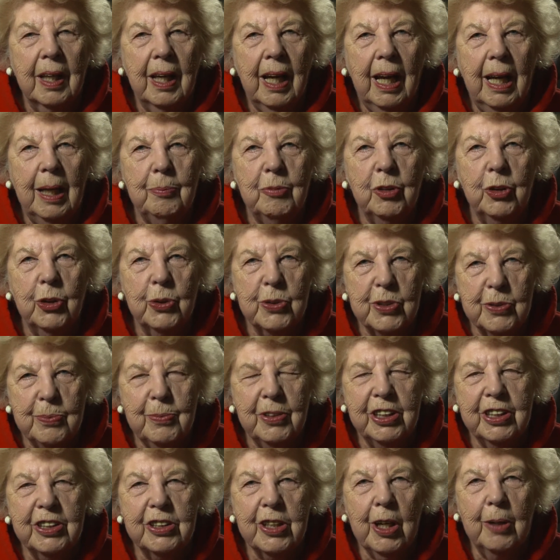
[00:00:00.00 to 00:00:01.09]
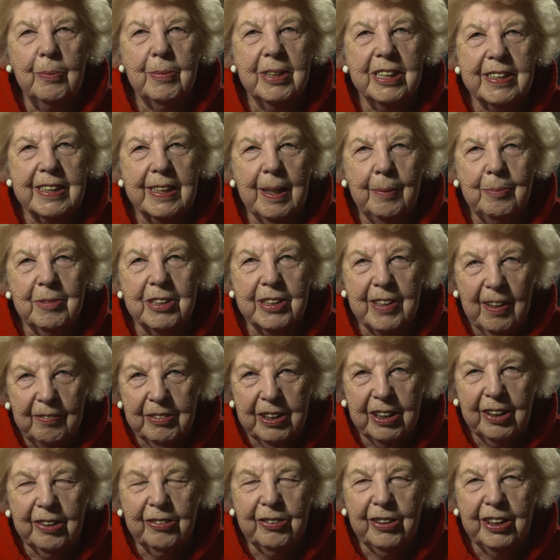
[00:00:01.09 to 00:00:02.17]
I'm Rosemary Thomas. I'm
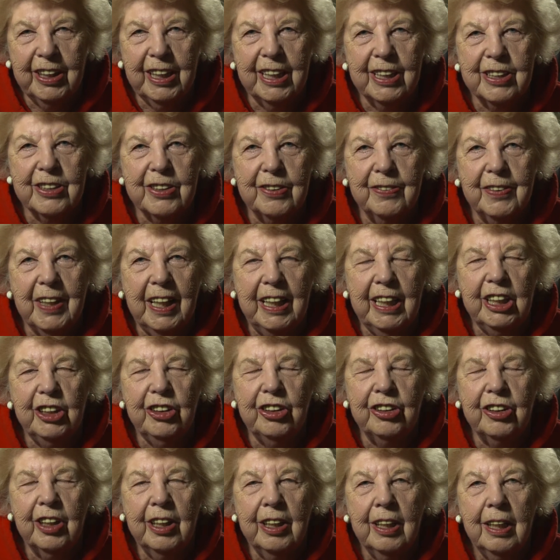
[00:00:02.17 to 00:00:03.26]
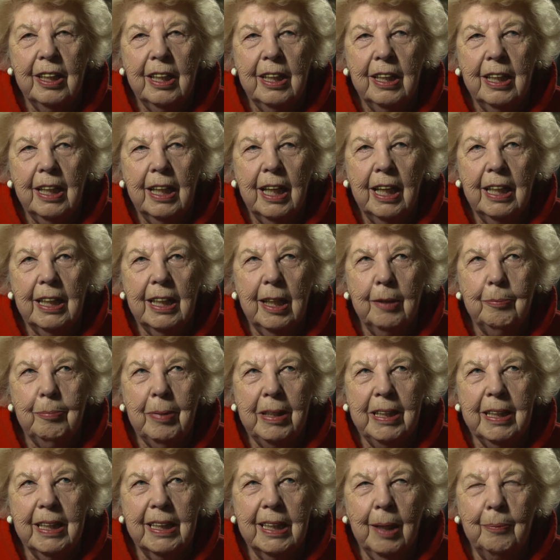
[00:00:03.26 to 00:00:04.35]
73 years of age and I've
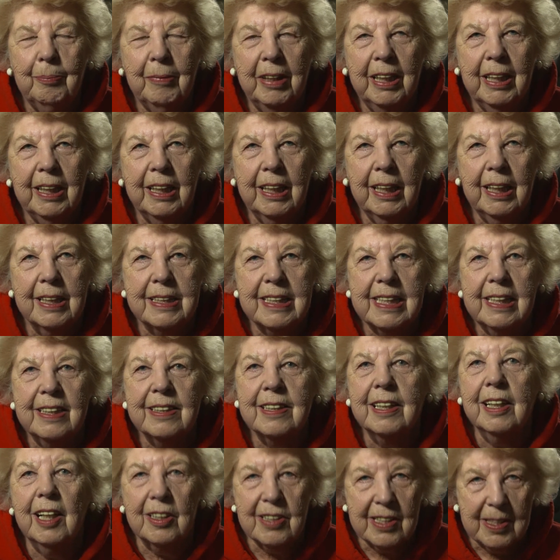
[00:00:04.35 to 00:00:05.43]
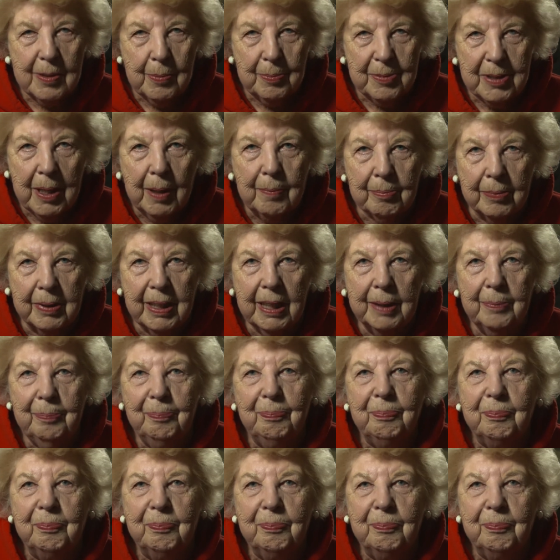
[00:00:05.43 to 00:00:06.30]
been coming here since last September.